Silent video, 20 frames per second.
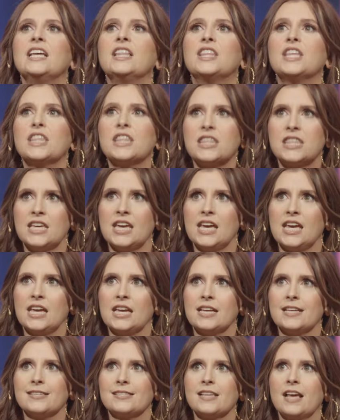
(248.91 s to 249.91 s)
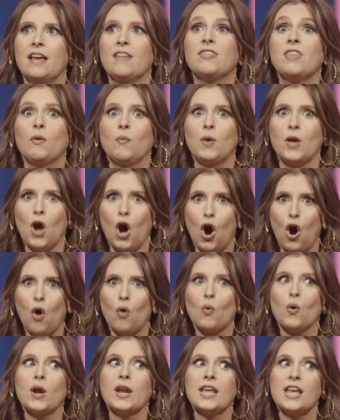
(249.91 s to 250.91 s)
the things that we
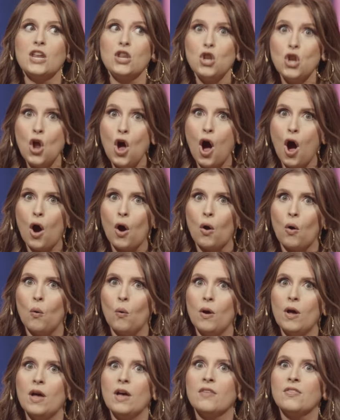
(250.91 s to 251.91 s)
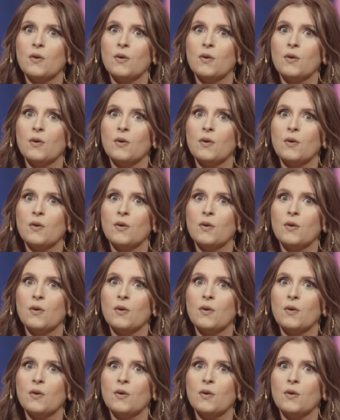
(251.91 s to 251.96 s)
already know